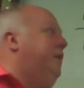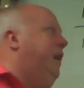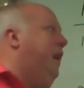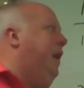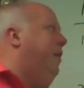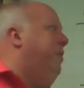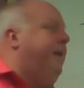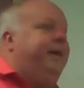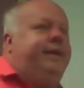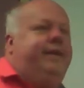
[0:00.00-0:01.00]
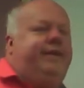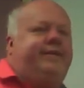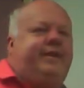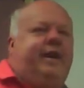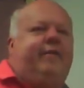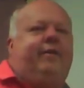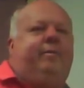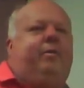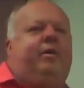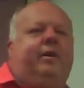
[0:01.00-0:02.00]
But in the discovery
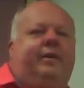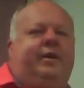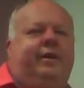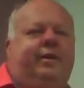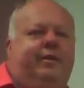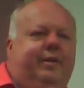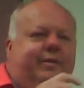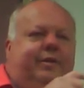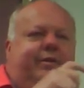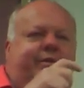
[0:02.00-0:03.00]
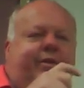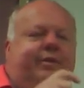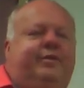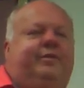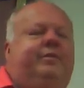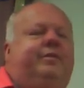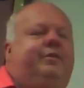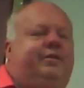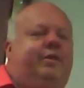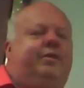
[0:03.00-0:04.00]
part of Kahoot, there's a little
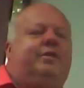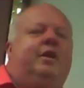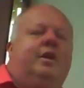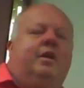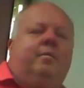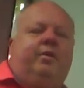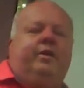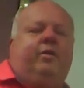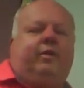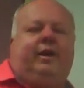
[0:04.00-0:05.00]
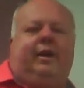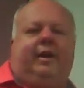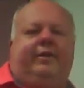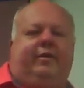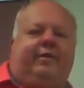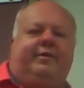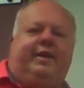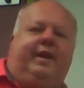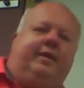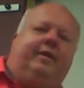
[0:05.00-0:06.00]
search. Put North Carolina Driver's
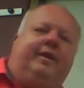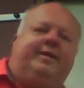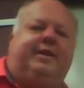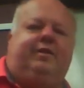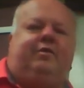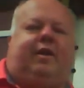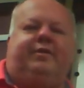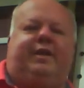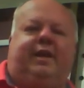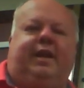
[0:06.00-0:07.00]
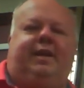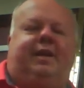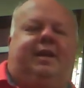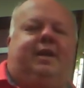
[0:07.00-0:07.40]
Ed or NC Driver's Ed.